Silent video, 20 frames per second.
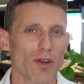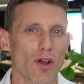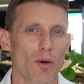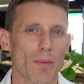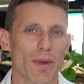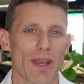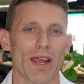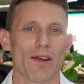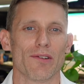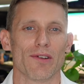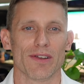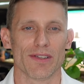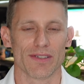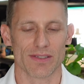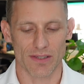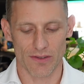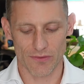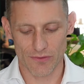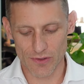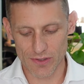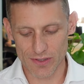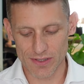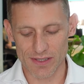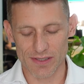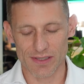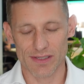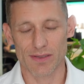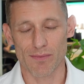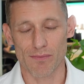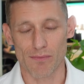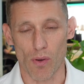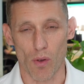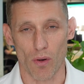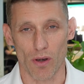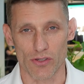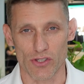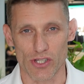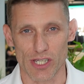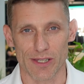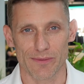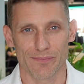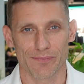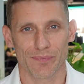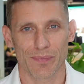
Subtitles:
common areas. The first is symbology.